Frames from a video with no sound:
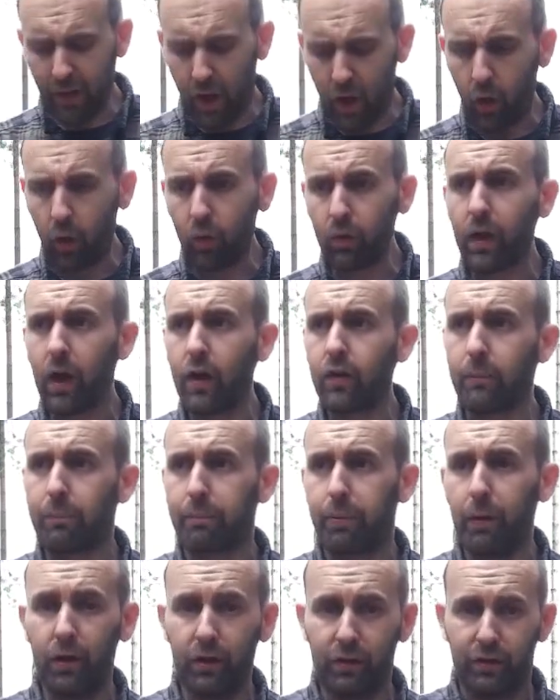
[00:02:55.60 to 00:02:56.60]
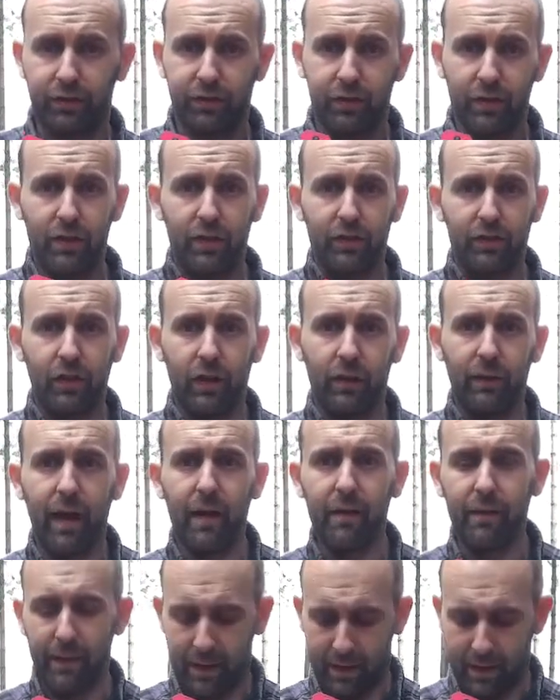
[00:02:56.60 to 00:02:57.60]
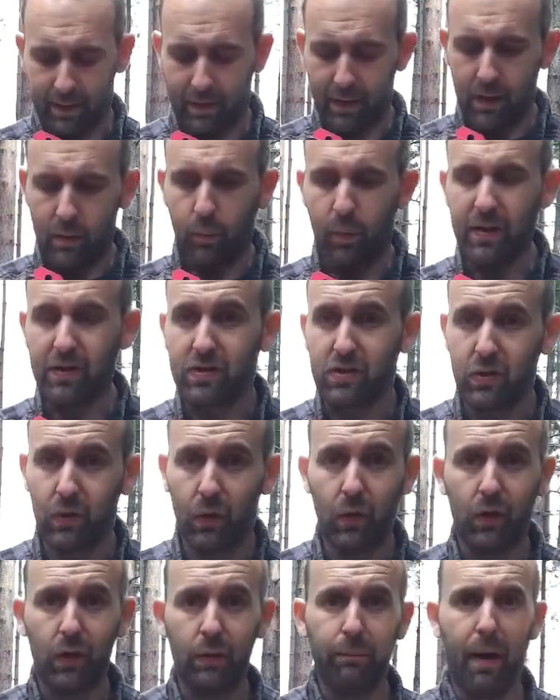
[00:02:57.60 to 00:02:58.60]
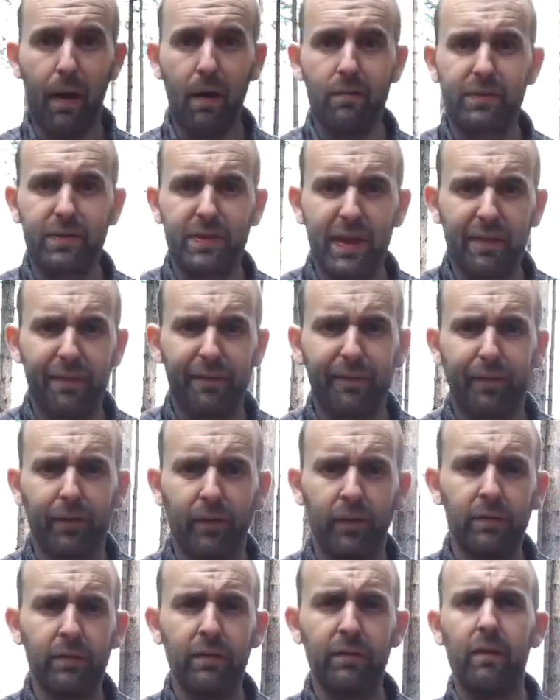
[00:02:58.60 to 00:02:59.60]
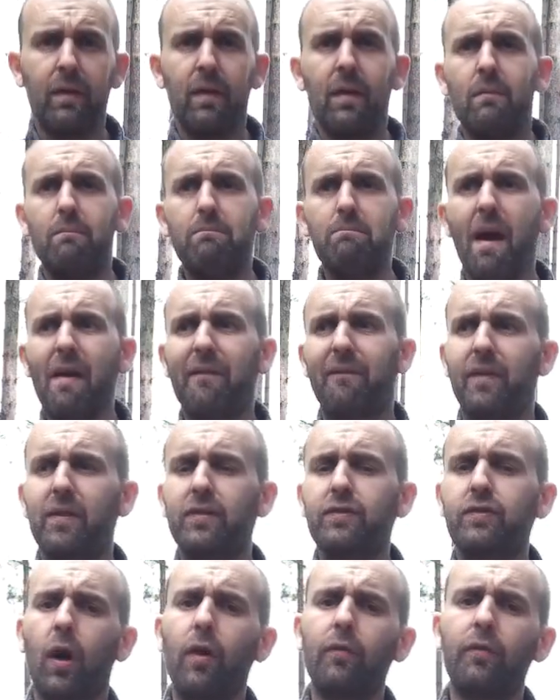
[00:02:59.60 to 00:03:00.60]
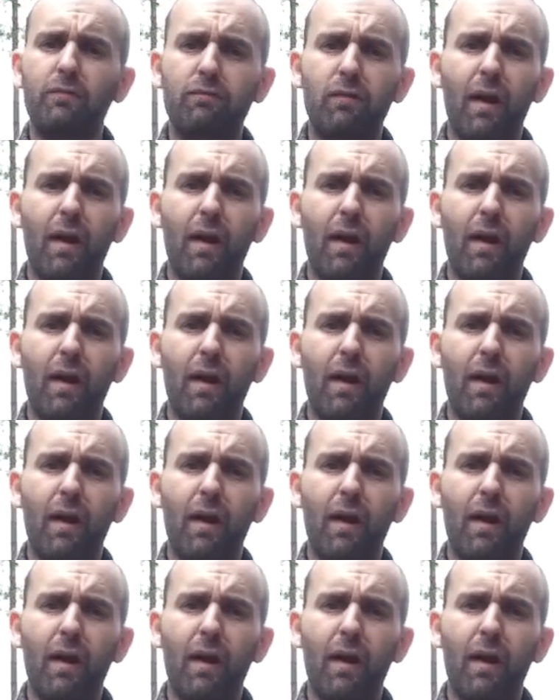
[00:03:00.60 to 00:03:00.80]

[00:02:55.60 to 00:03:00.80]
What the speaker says: a whole load of books sort of out there which talk about different methods of